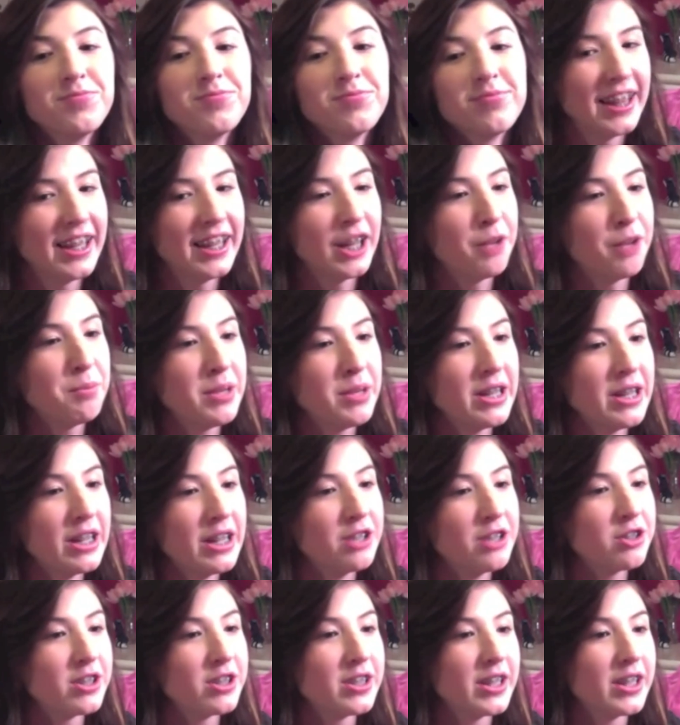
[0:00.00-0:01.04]
I'd be
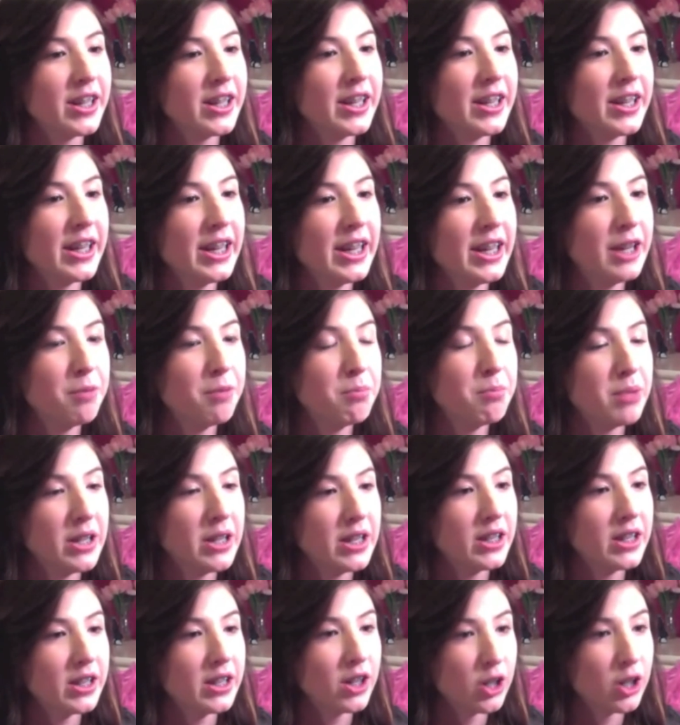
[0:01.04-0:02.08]
interested in
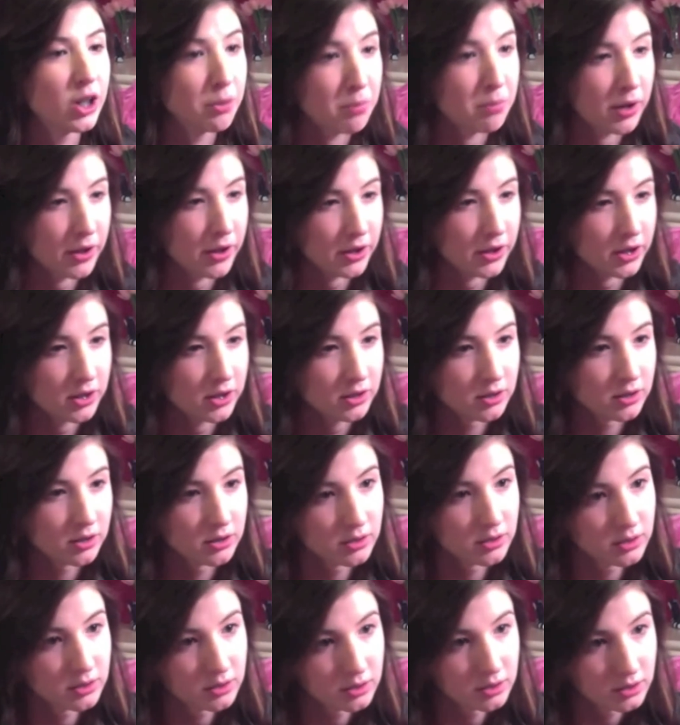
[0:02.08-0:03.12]
being her mother,
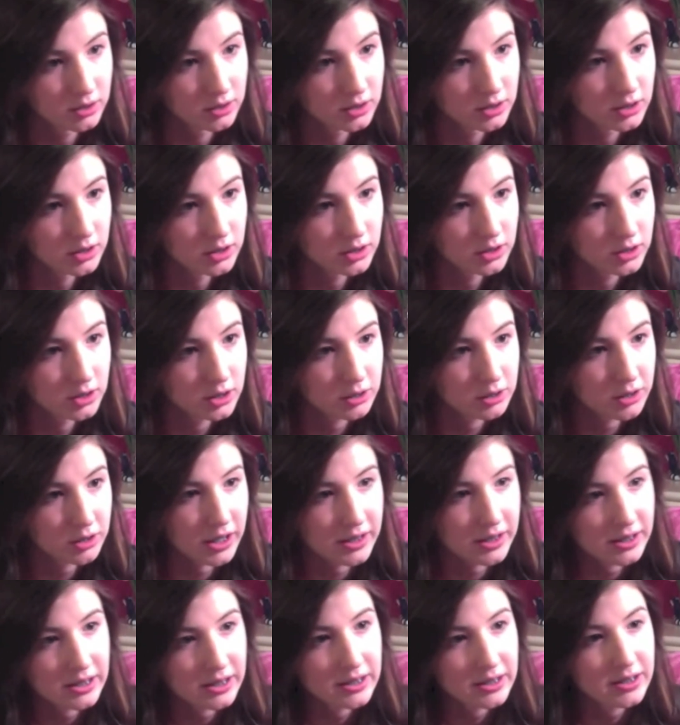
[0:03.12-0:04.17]
just because
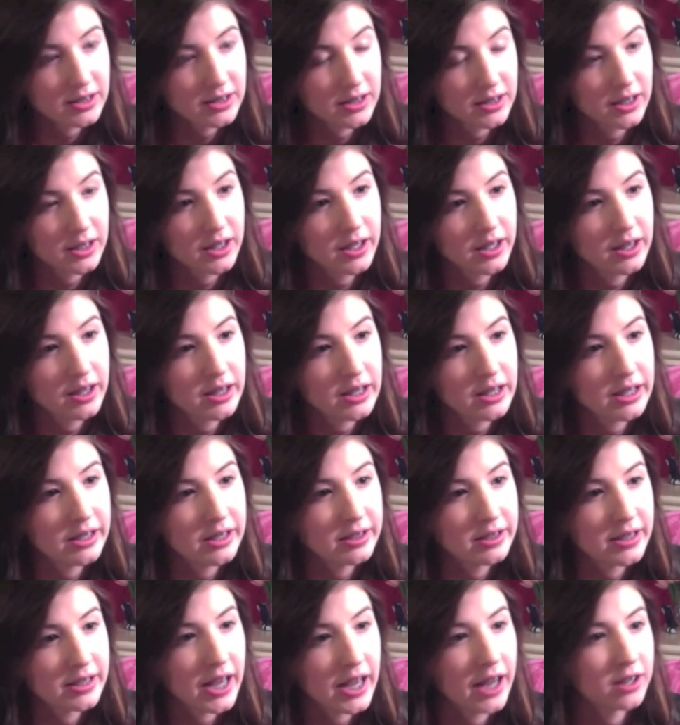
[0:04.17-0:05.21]
it's the
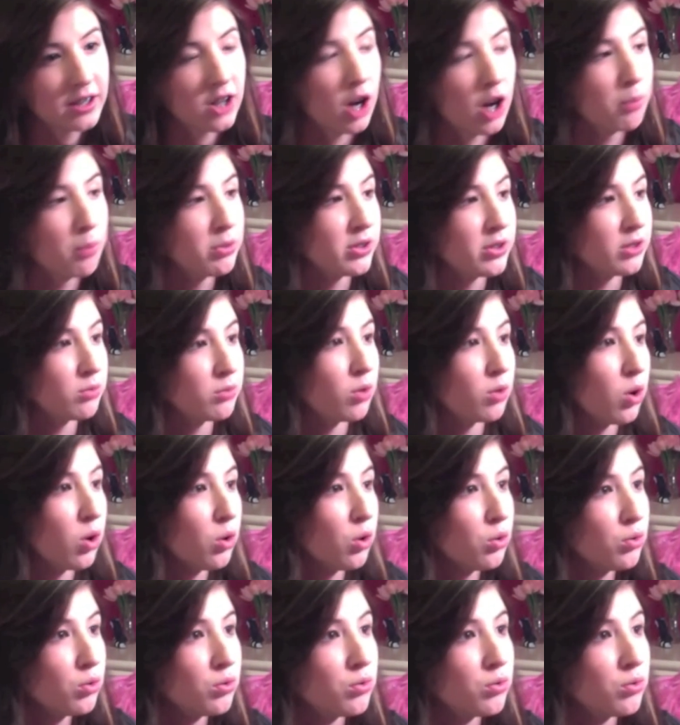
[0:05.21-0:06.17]
exact opposite role.